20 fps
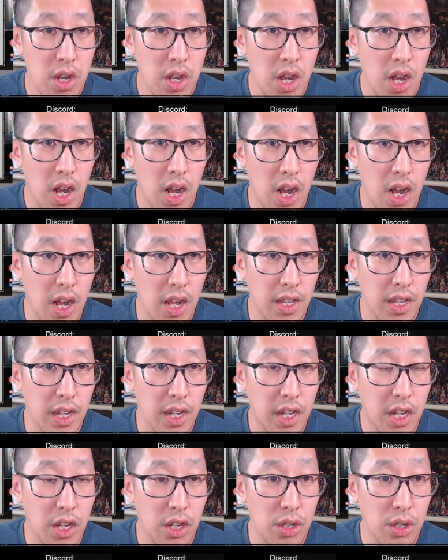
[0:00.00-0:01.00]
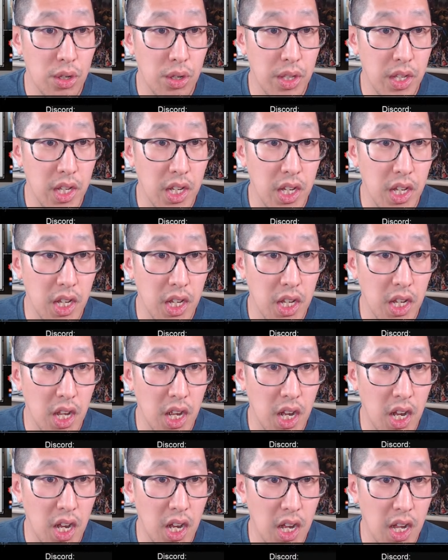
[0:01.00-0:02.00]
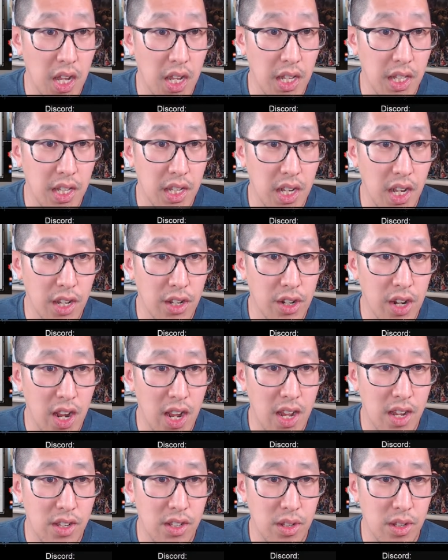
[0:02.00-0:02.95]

They kill the other guys,